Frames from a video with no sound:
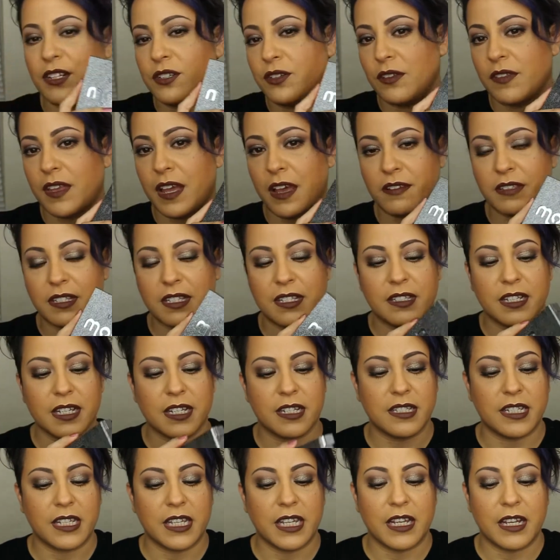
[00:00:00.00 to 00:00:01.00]

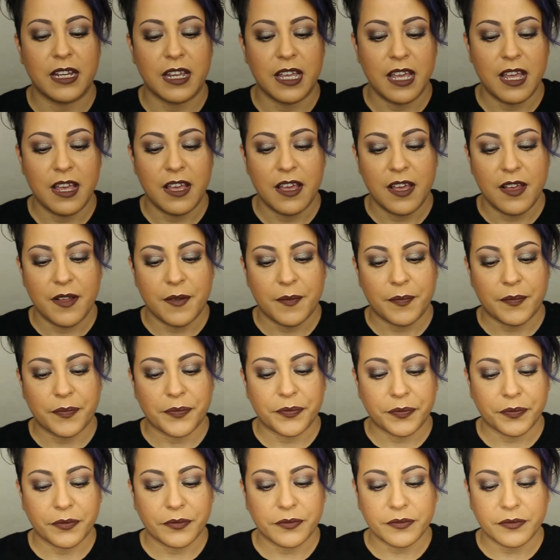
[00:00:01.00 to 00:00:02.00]
2016.
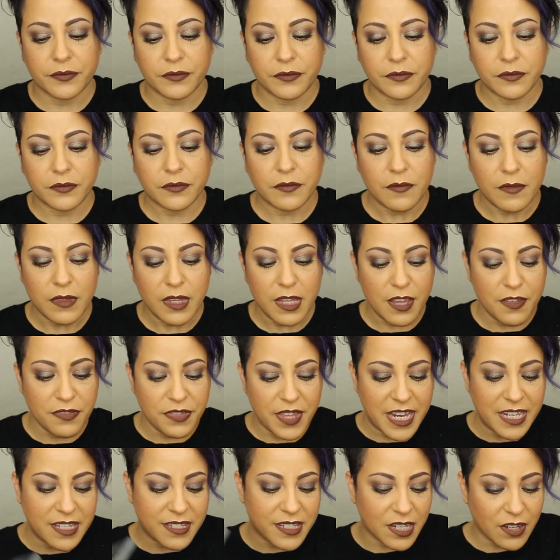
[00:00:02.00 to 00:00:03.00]

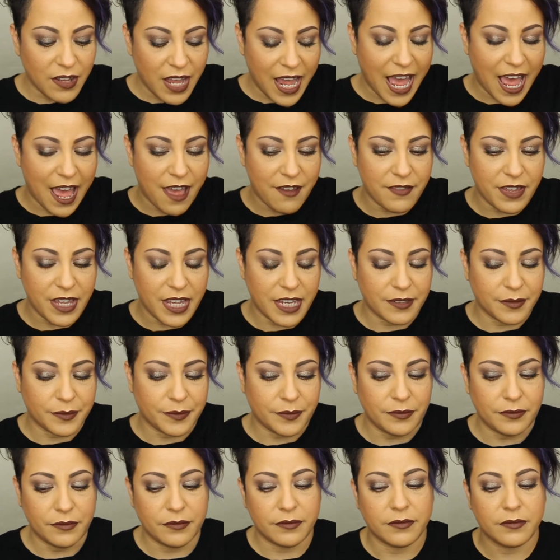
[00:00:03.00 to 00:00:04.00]
They still have
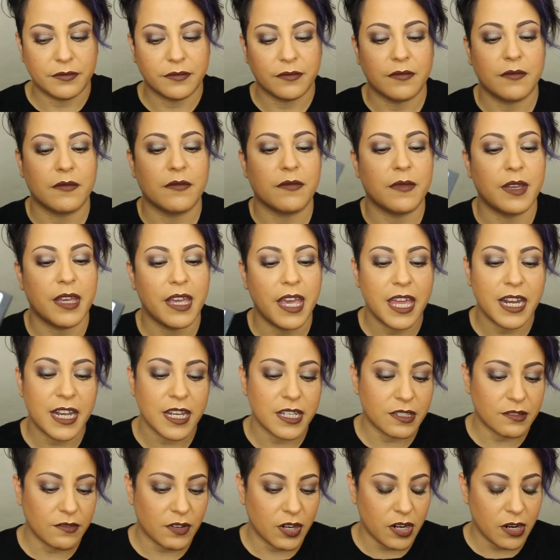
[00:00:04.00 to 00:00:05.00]
it, and
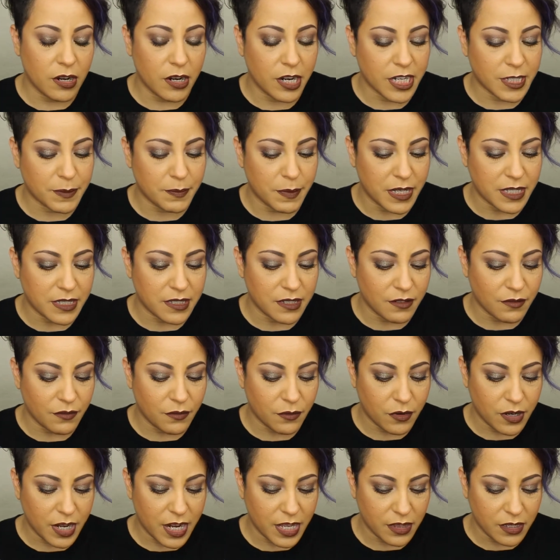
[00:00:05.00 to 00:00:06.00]
it's very expensive.
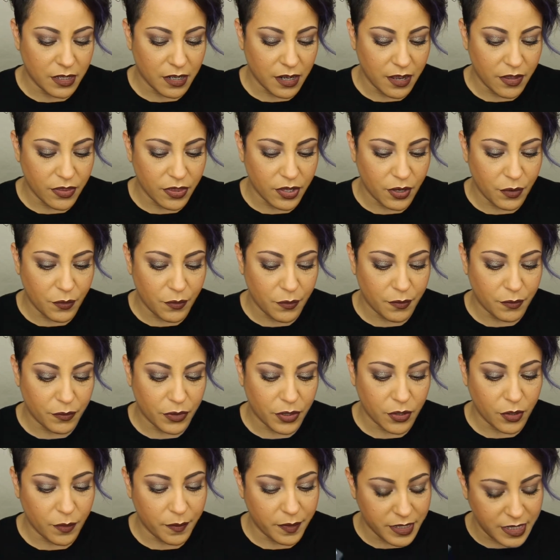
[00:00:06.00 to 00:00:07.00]
When I look on their
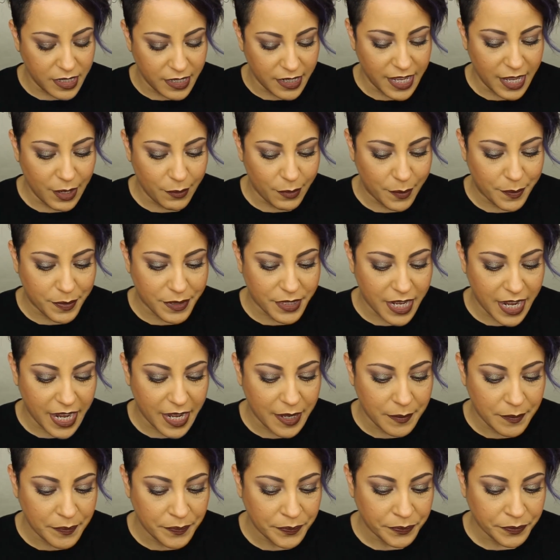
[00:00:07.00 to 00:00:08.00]
Urban Decay
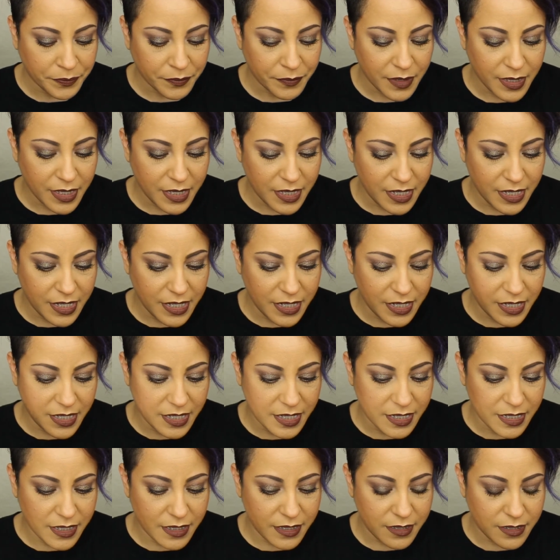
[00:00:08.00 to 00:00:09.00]
website, it
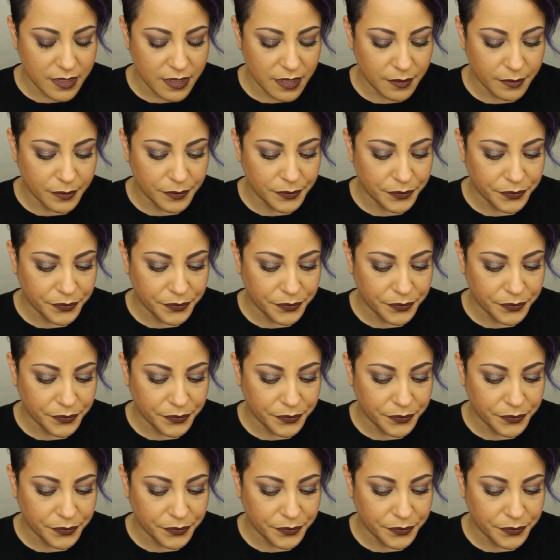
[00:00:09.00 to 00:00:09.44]
is,